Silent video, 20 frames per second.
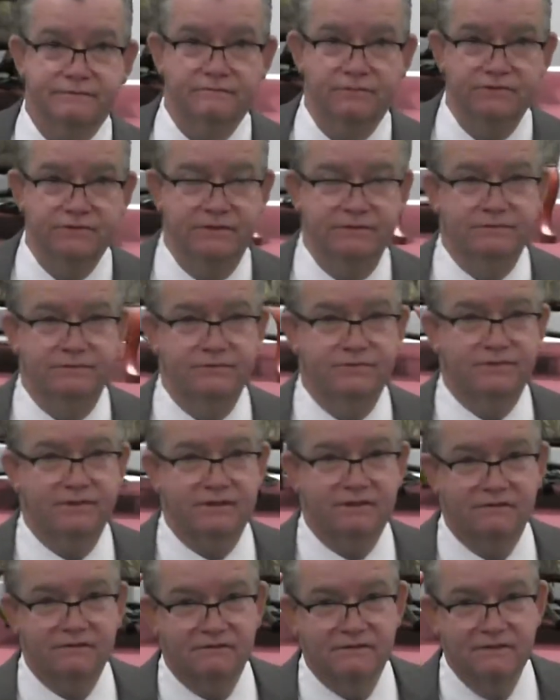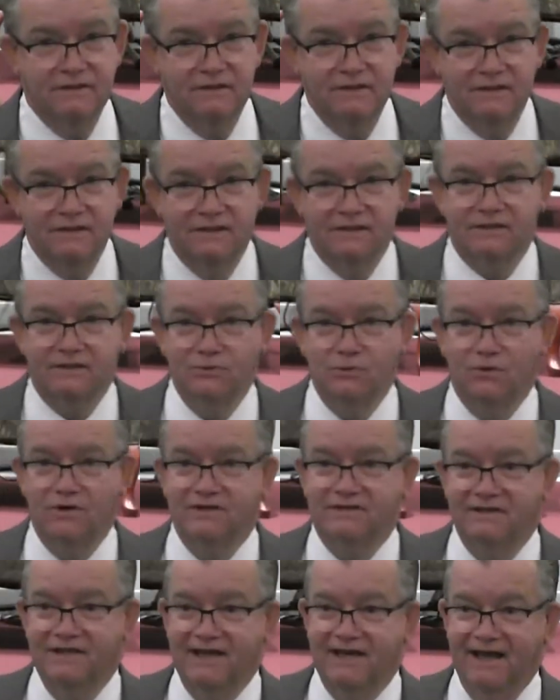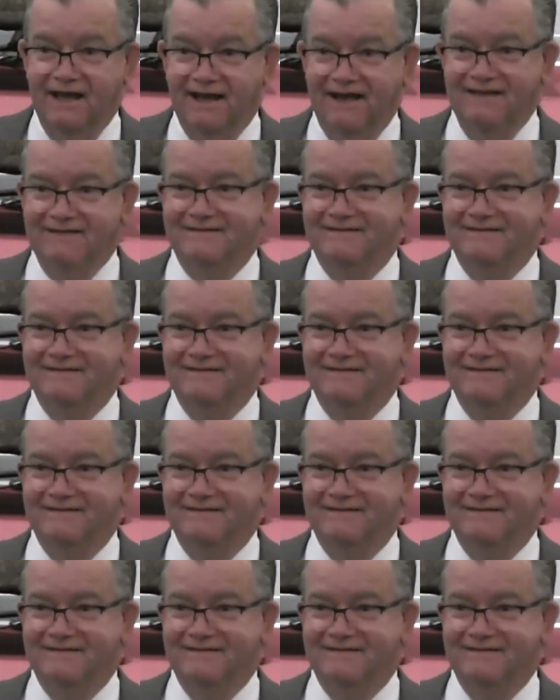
But didn't think you could work that out.